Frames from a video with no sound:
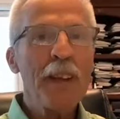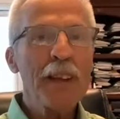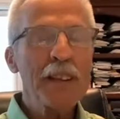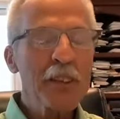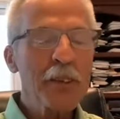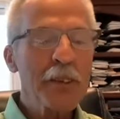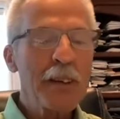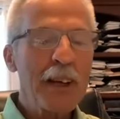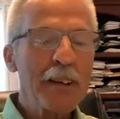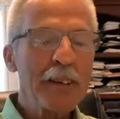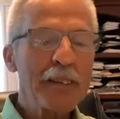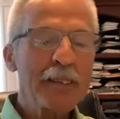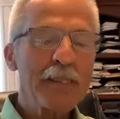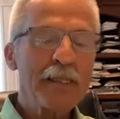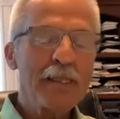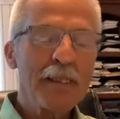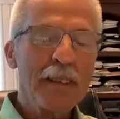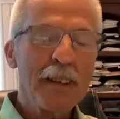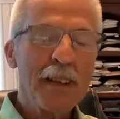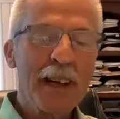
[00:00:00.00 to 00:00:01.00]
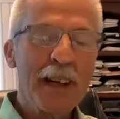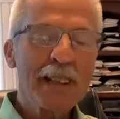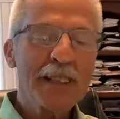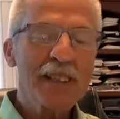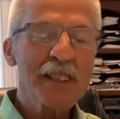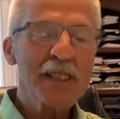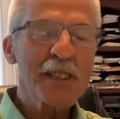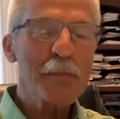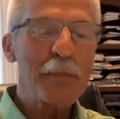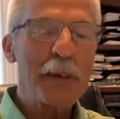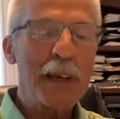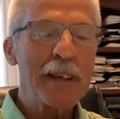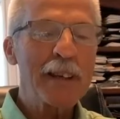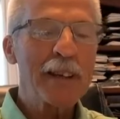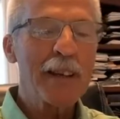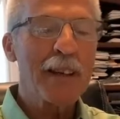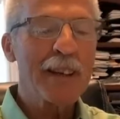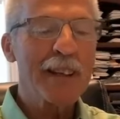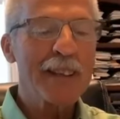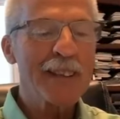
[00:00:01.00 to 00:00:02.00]
that's what I'd like to speak
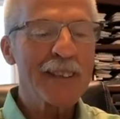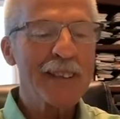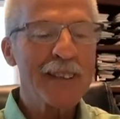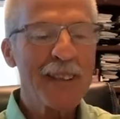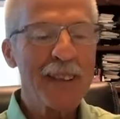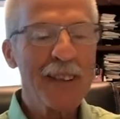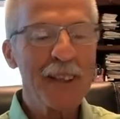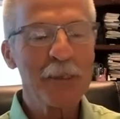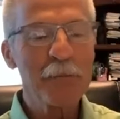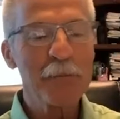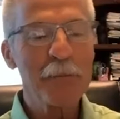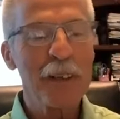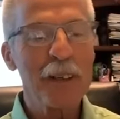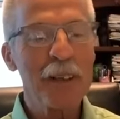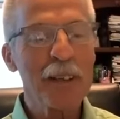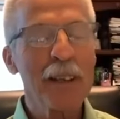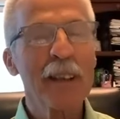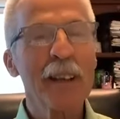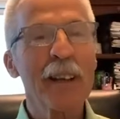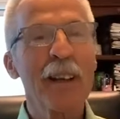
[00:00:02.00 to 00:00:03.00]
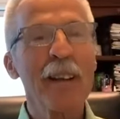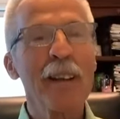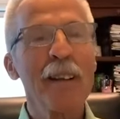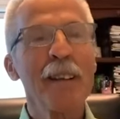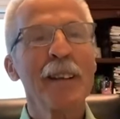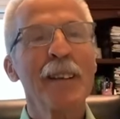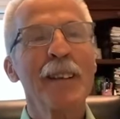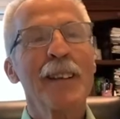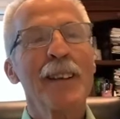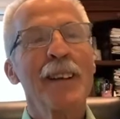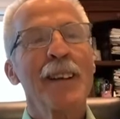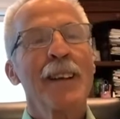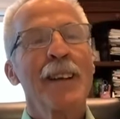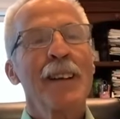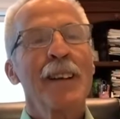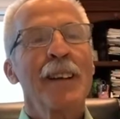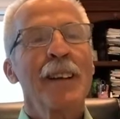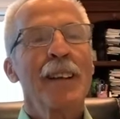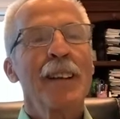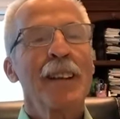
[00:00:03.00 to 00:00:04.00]
on um, a little.
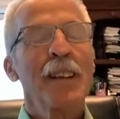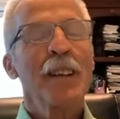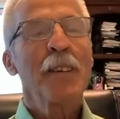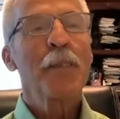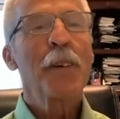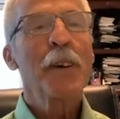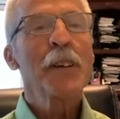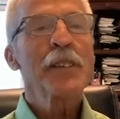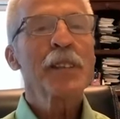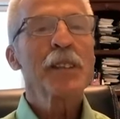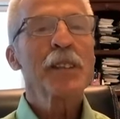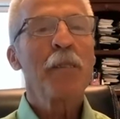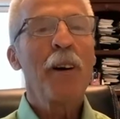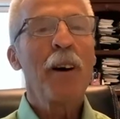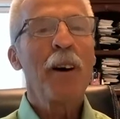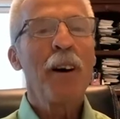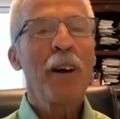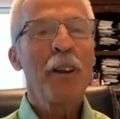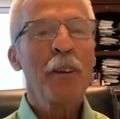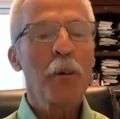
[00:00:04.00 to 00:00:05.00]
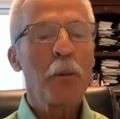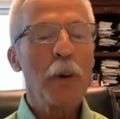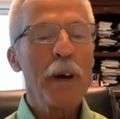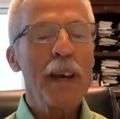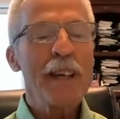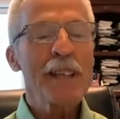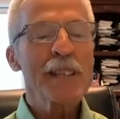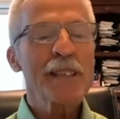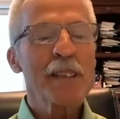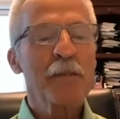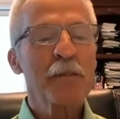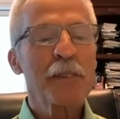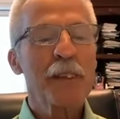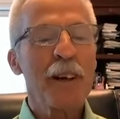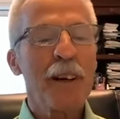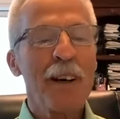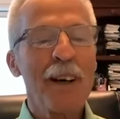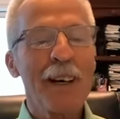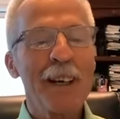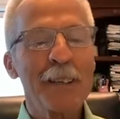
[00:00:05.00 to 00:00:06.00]
First of all, the ways of
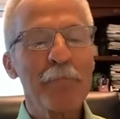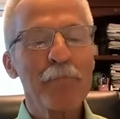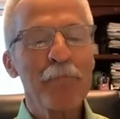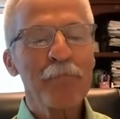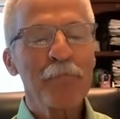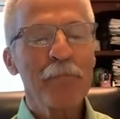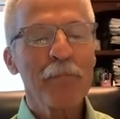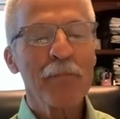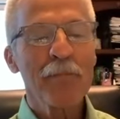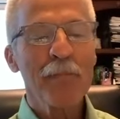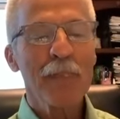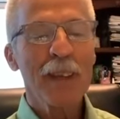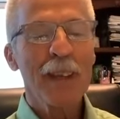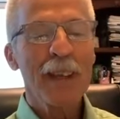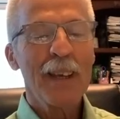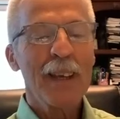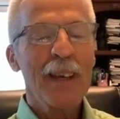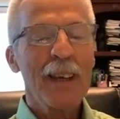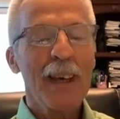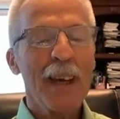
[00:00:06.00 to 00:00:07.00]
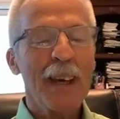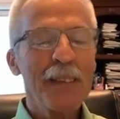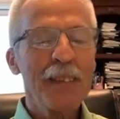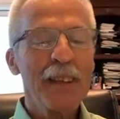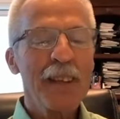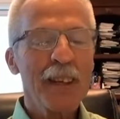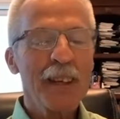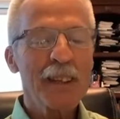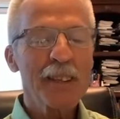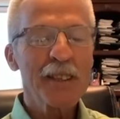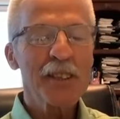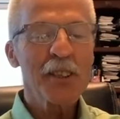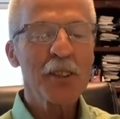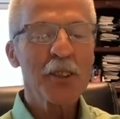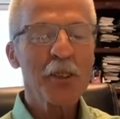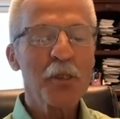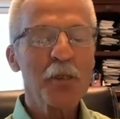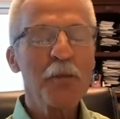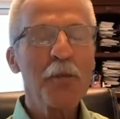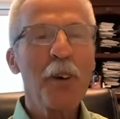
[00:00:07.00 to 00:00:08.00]
God and then
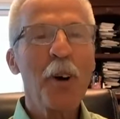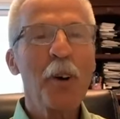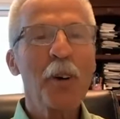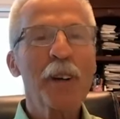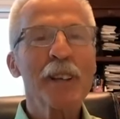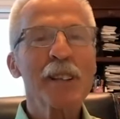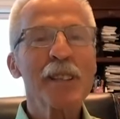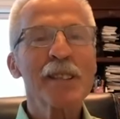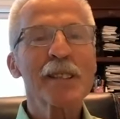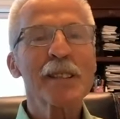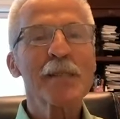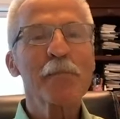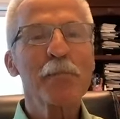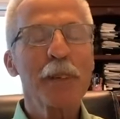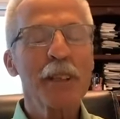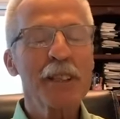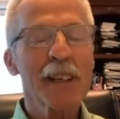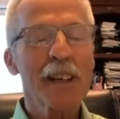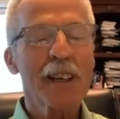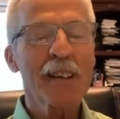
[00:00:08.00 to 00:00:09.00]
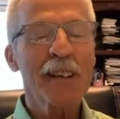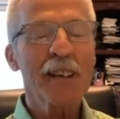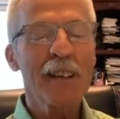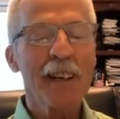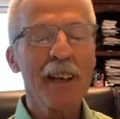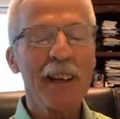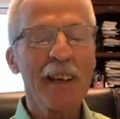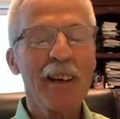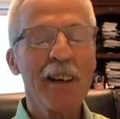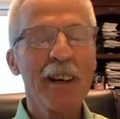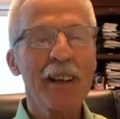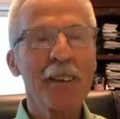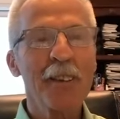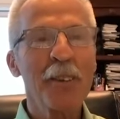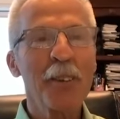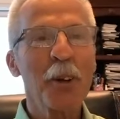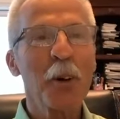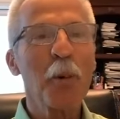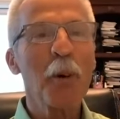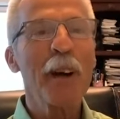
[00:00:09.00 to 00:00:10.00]
to focus particularly
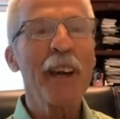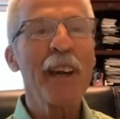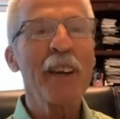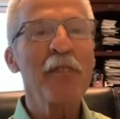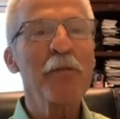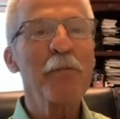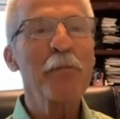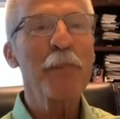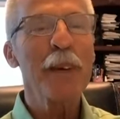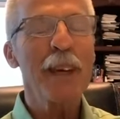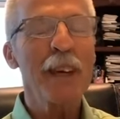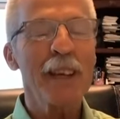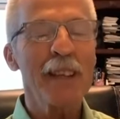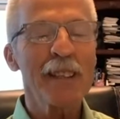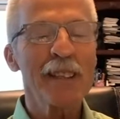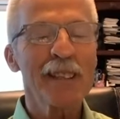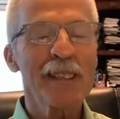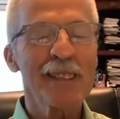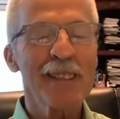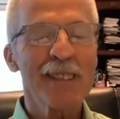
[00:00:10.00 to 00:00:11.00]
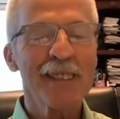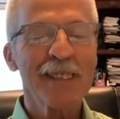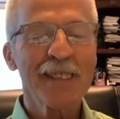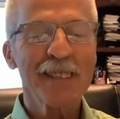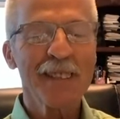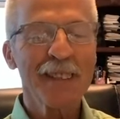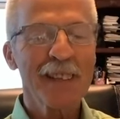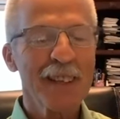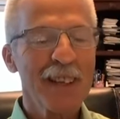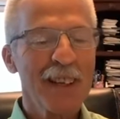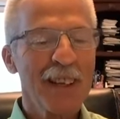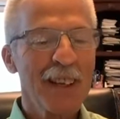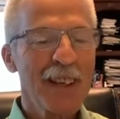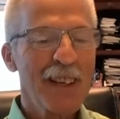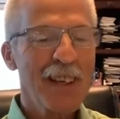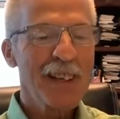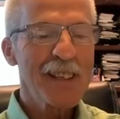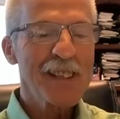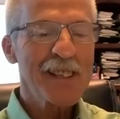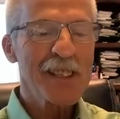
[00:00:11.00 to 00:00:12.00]
on the way of peace.
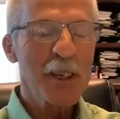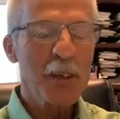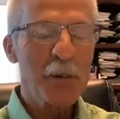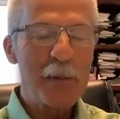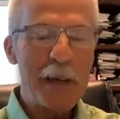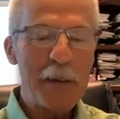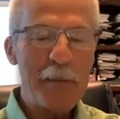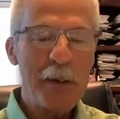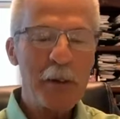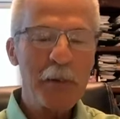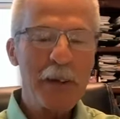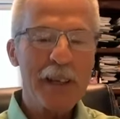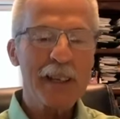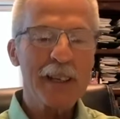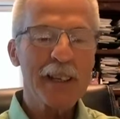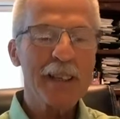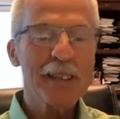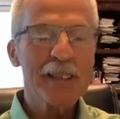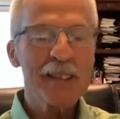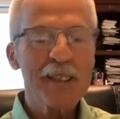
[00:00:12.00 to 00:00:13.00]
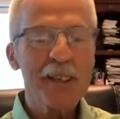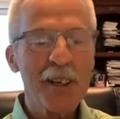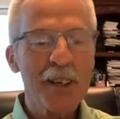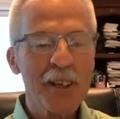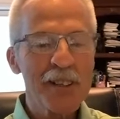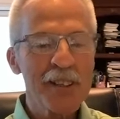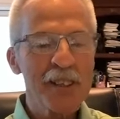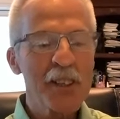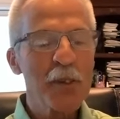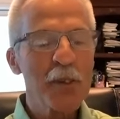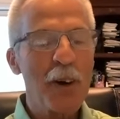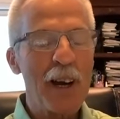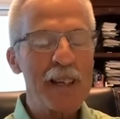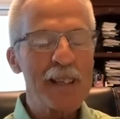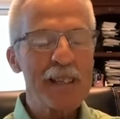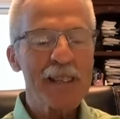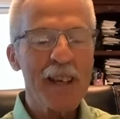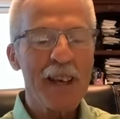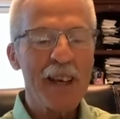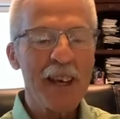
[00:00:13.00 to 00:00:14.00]
So maybe we could turn to
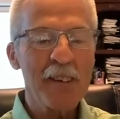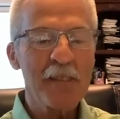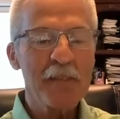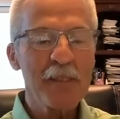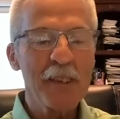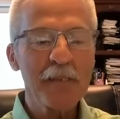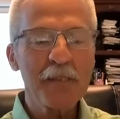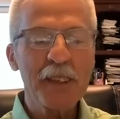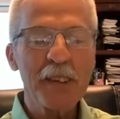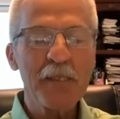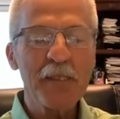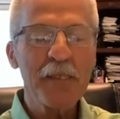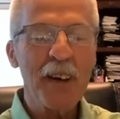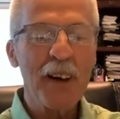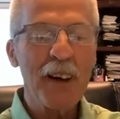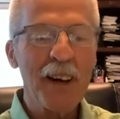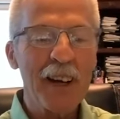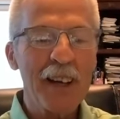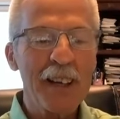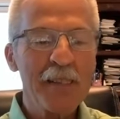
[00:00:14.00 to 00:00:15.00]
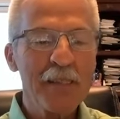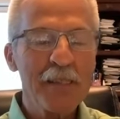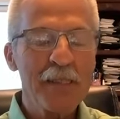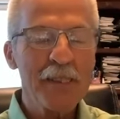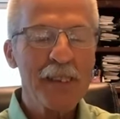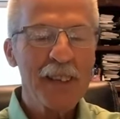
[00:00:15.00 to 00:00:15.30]
Isaiah 55